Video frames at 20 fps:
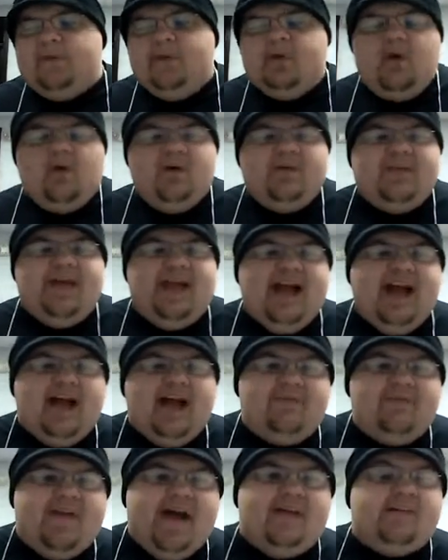you know, and they
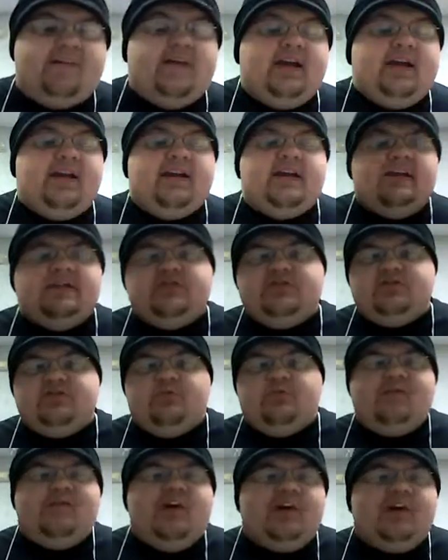had that thing, and
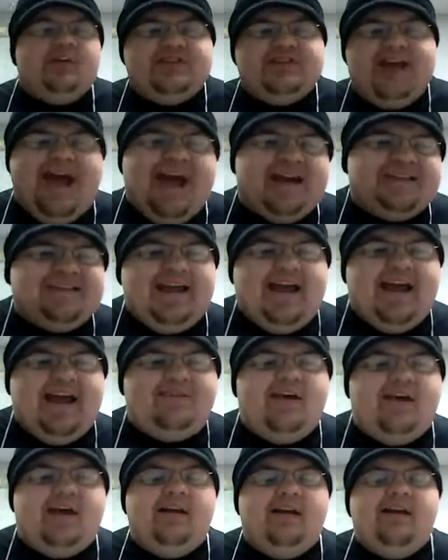just Ring of Honor just hasn't
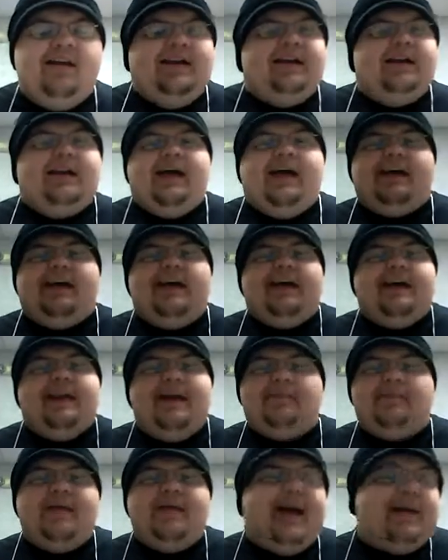had that. And
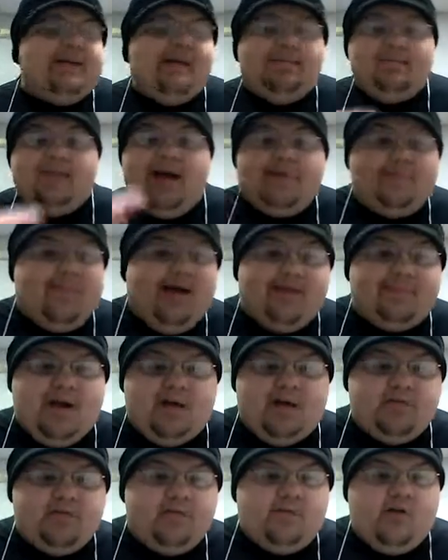I'm not bad
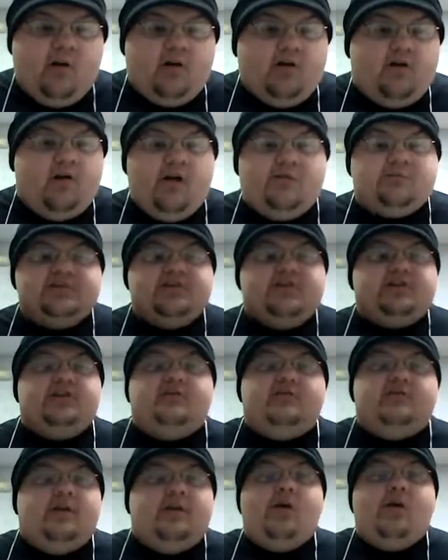mouthing Ring of Honor at all. I'm such a
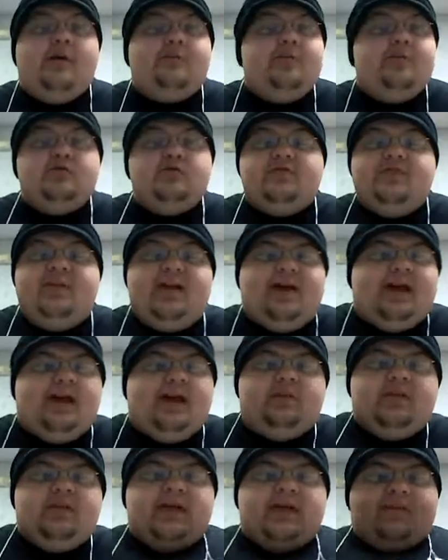huge, you know, I'm a huge fan.
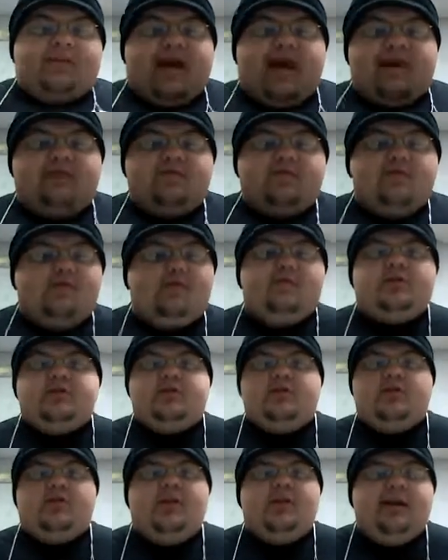I really am. I have, you know, my
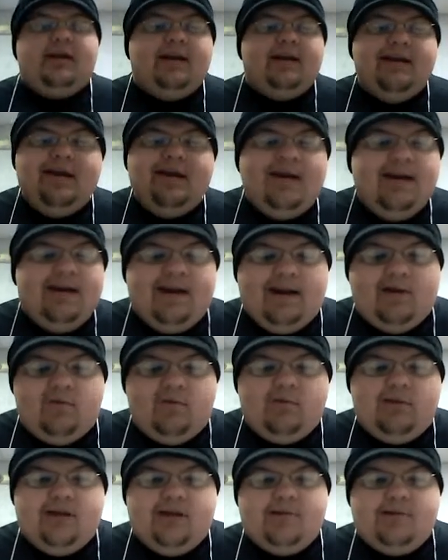shirt on, and I
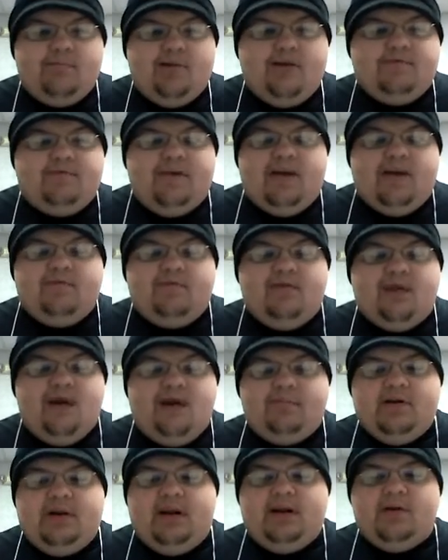really am a fan of the
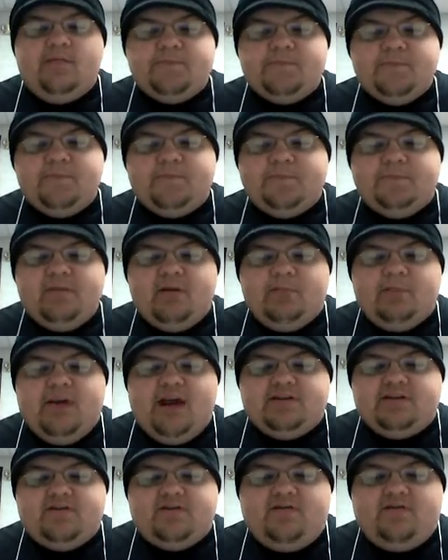company.
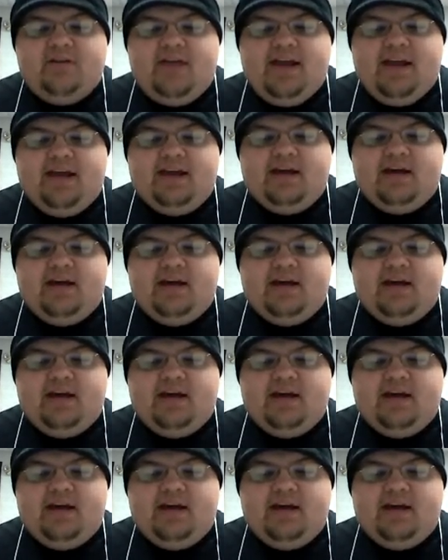But I just feel like